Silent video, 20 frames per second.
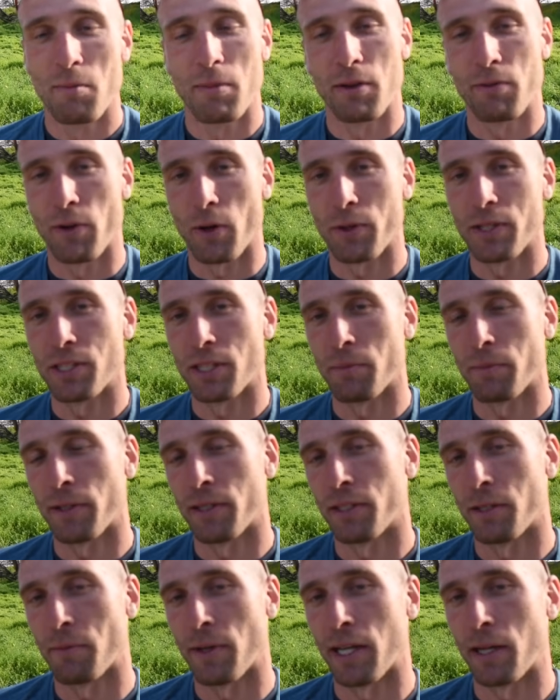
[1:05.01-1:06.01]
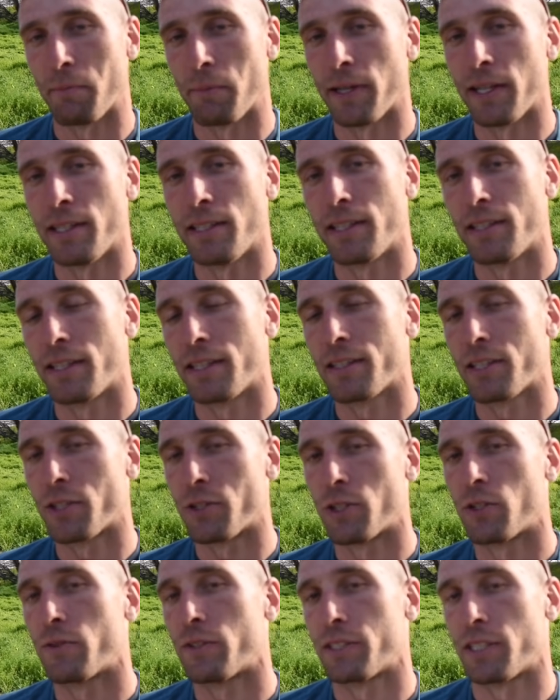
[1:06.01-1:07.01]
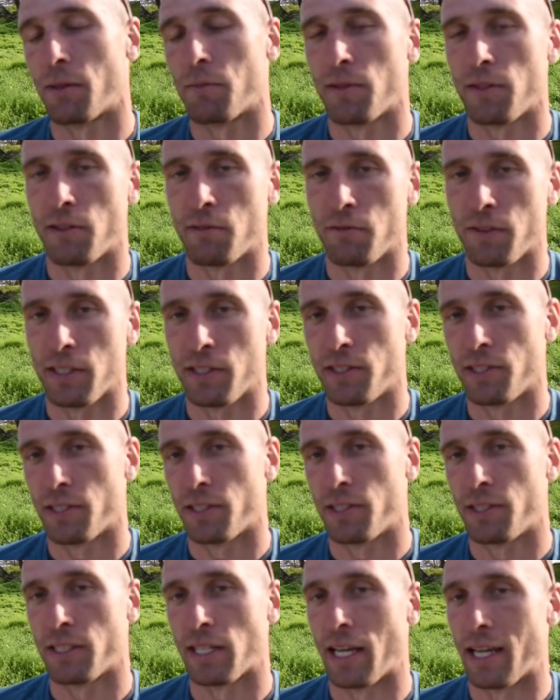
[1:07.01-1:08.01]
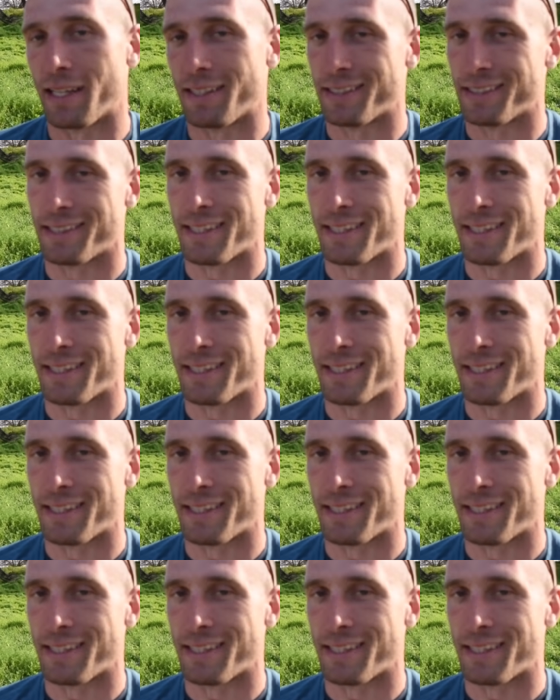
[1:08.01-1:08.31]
Before we jump into my opinion, let's go over some of the features and